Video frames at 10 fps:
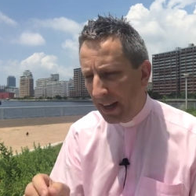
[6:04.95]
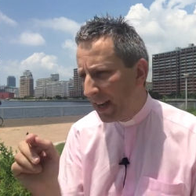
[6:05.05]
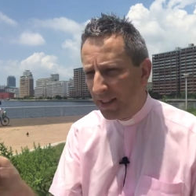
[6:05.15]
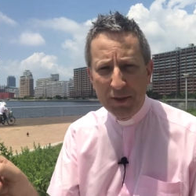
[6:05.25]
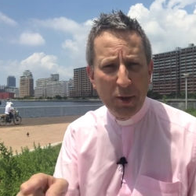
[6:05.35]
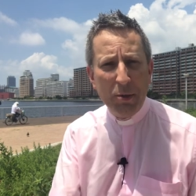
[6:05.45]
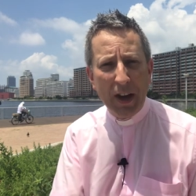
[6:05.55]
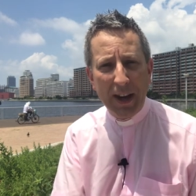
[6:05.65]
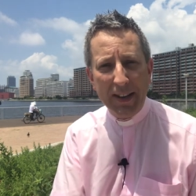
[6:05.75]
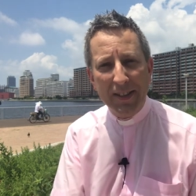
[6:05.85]
He says, You
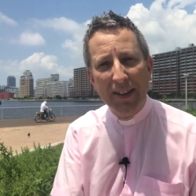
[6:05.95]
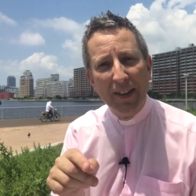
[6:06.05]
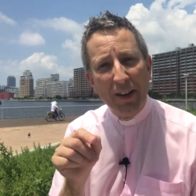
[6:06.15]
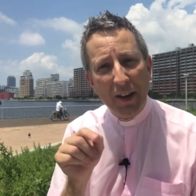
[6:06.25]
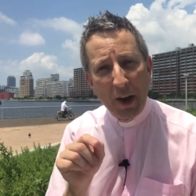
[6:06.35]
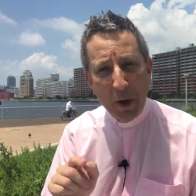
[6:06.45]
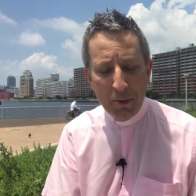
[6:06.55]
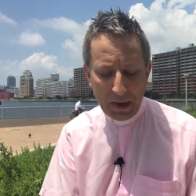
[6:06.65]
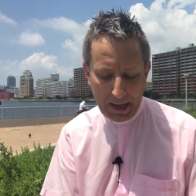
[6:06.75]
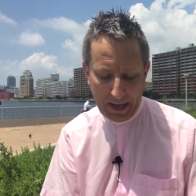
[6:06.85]
guys are
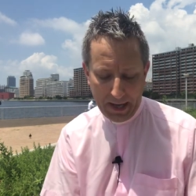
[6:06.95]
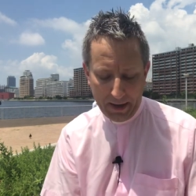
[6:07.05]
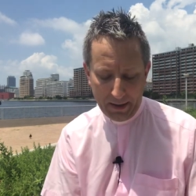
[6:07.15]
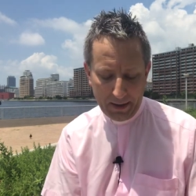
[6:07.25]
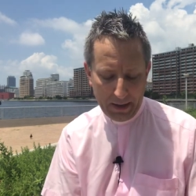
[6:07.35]
only here